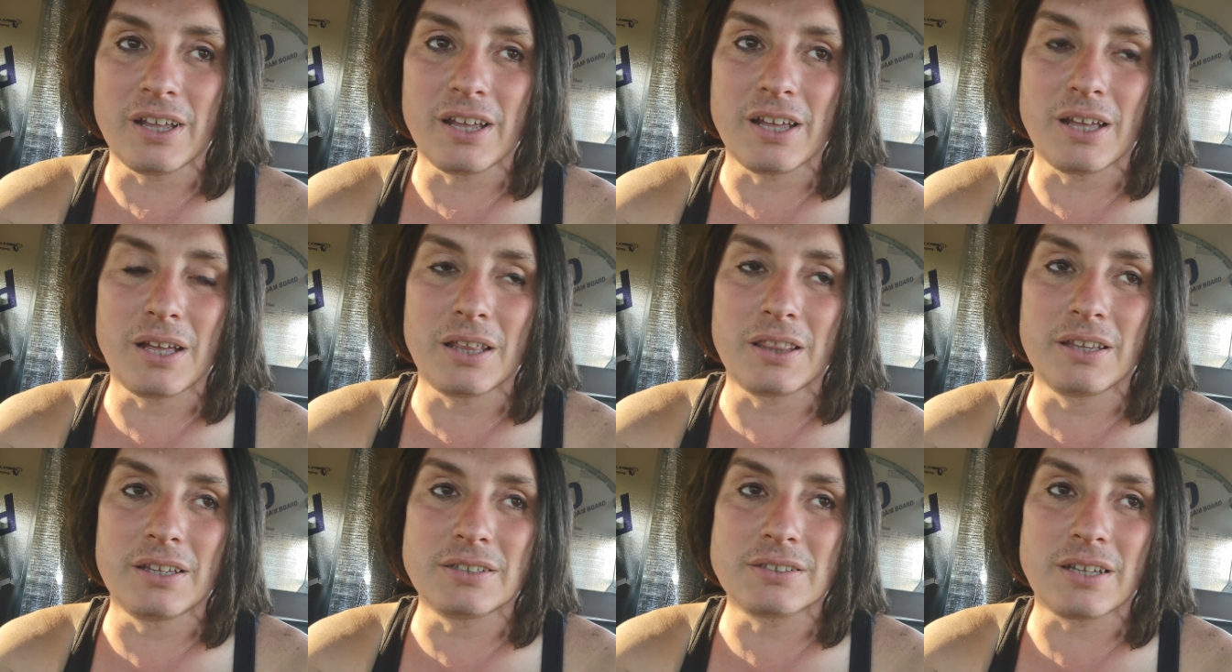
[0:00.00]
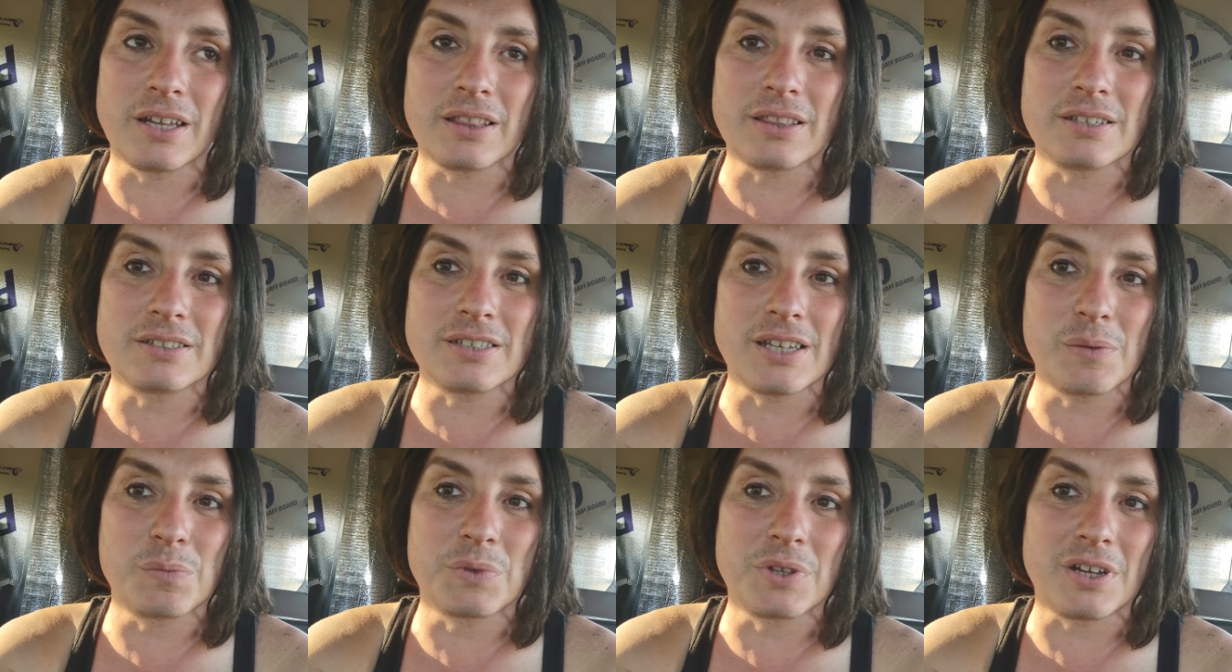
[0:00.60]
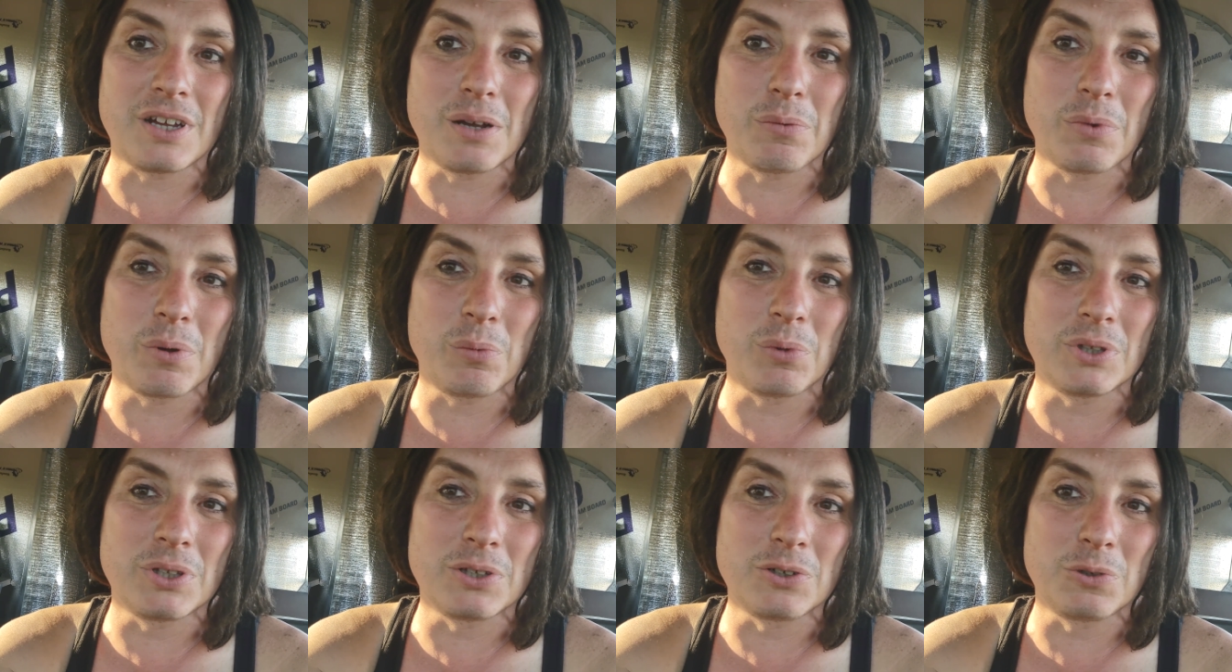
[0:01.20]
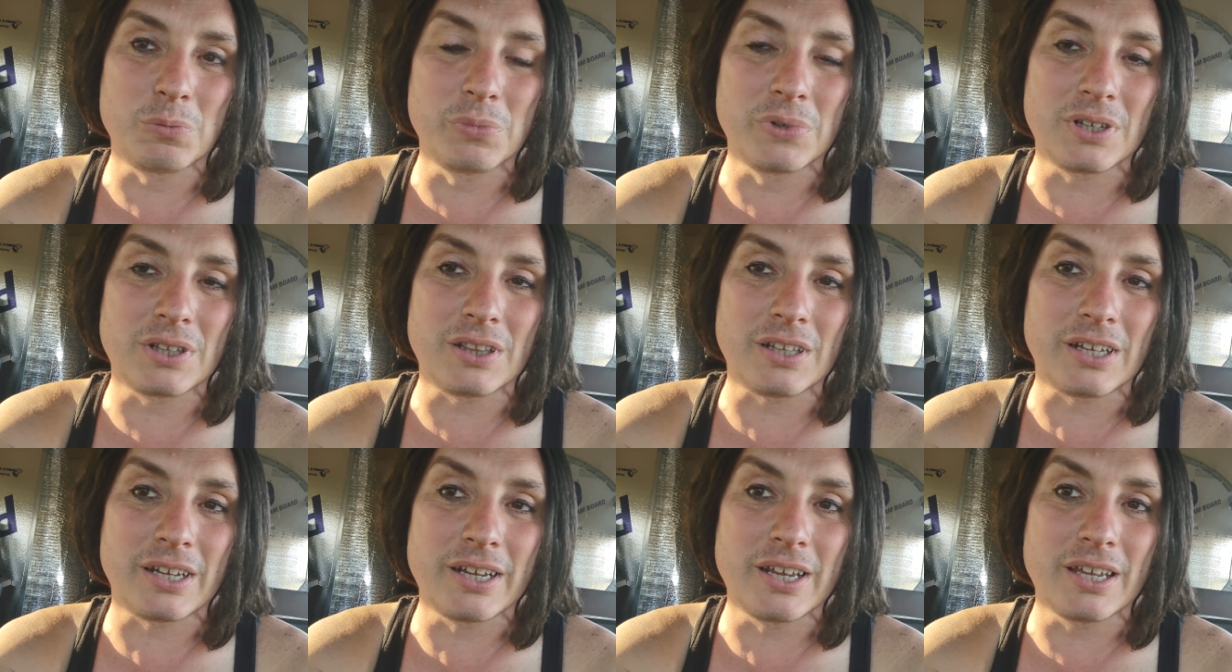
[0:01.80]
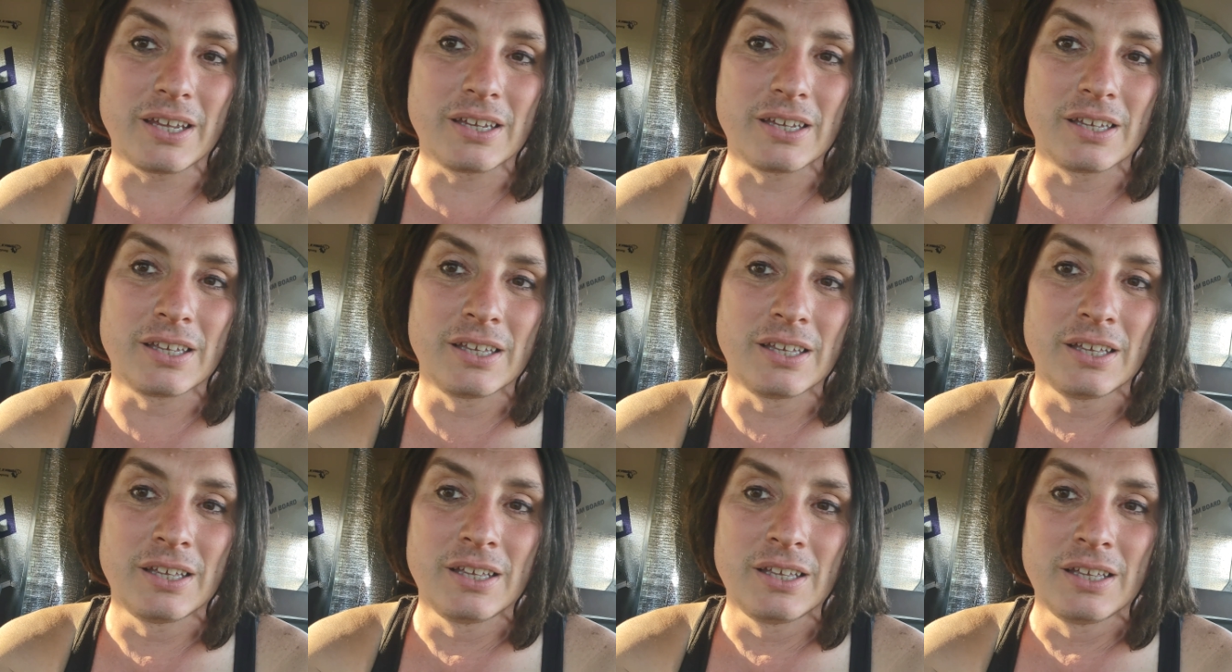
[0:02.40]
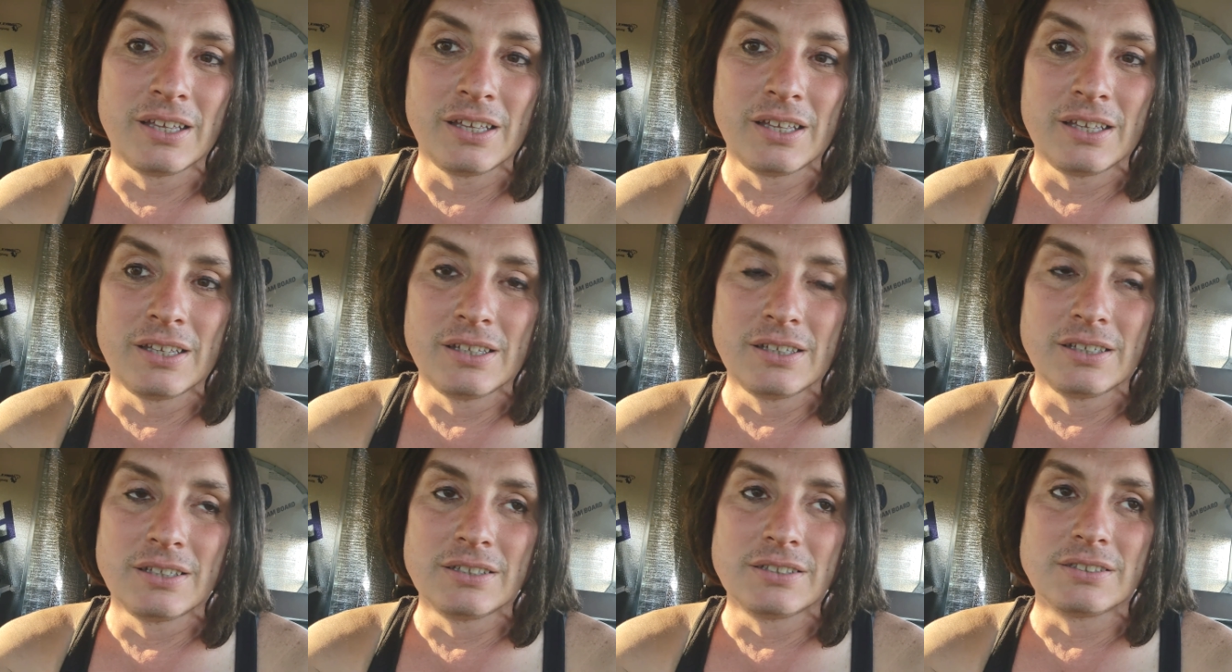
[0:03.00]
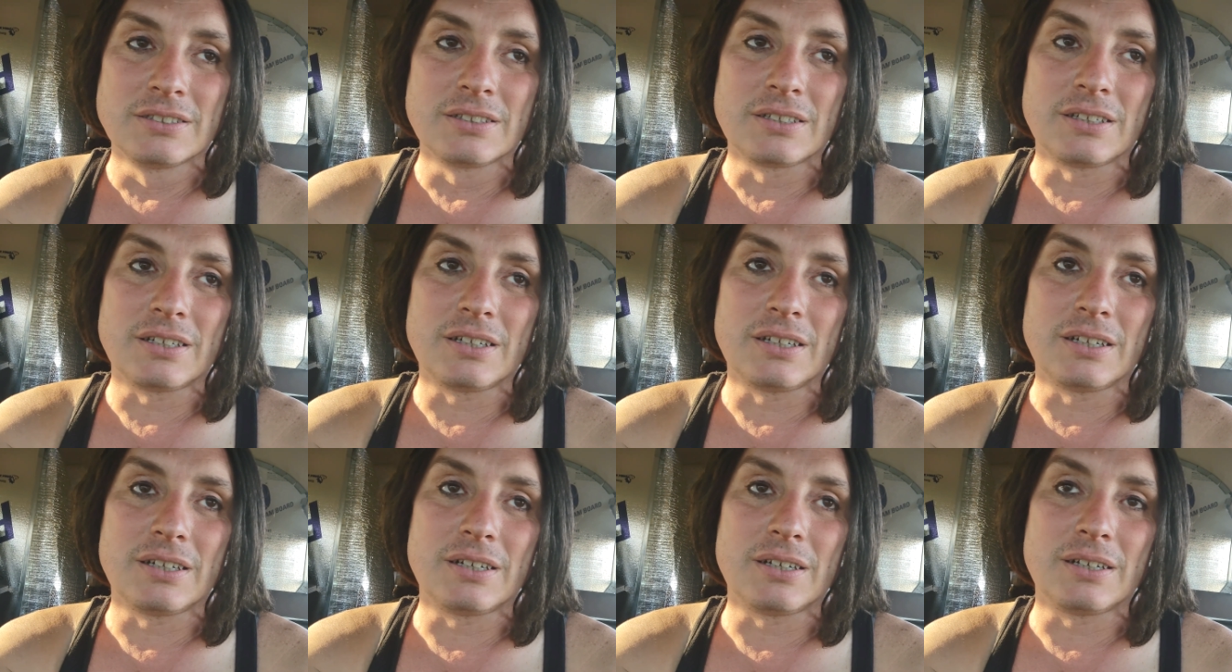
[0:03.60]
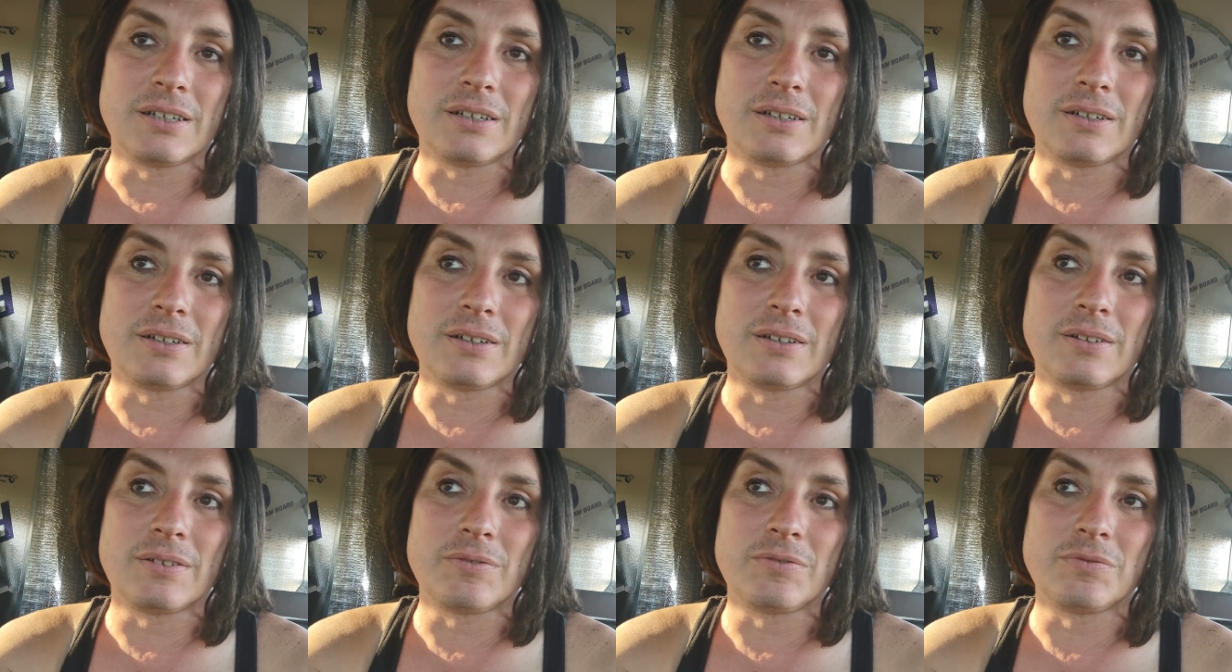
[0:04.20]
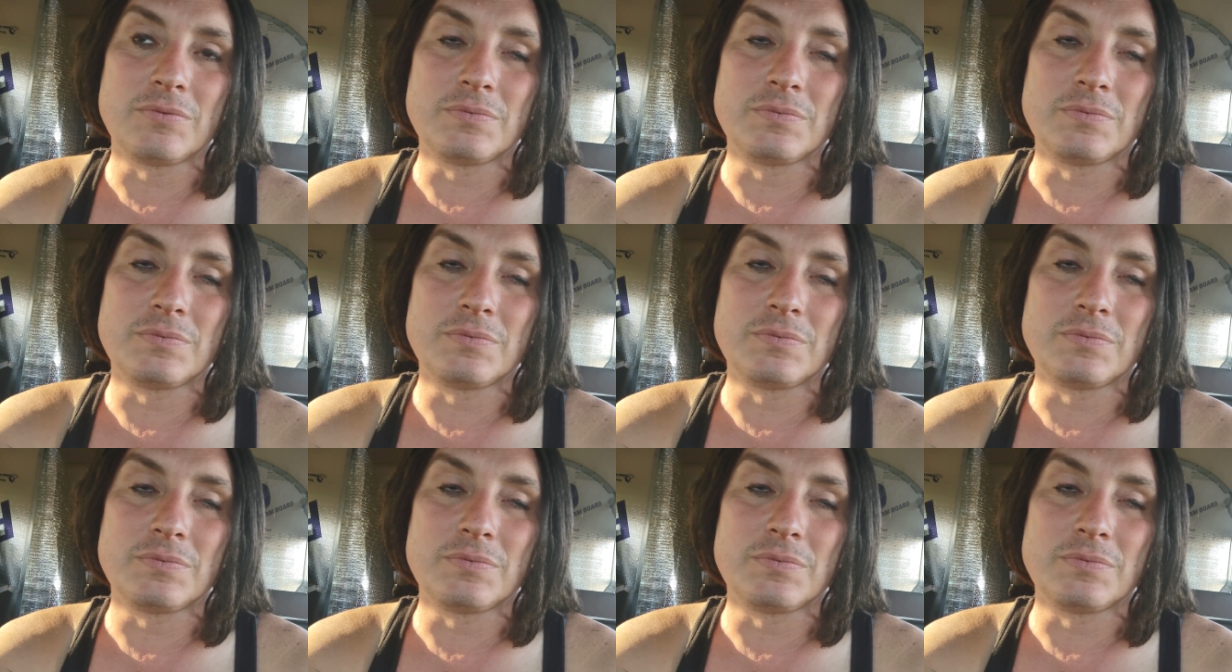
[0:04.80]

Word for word: Uh, this at the same time, I'm a little bit like, uh,